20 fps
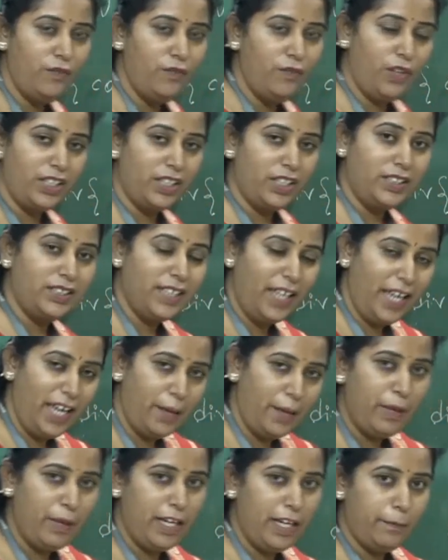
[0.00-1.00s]
For the
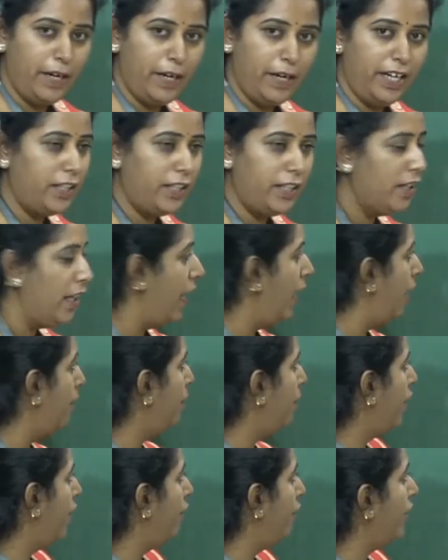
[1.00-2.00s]
same element I
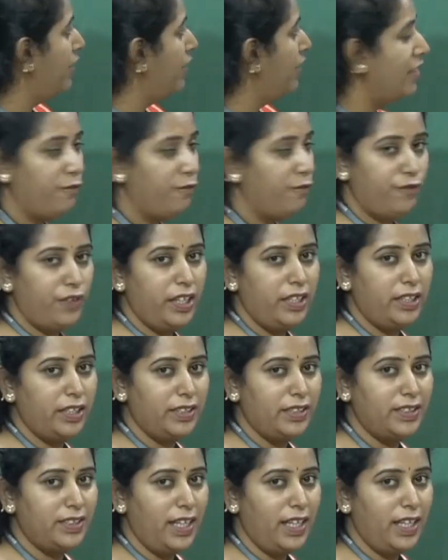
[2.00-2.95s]
am giving different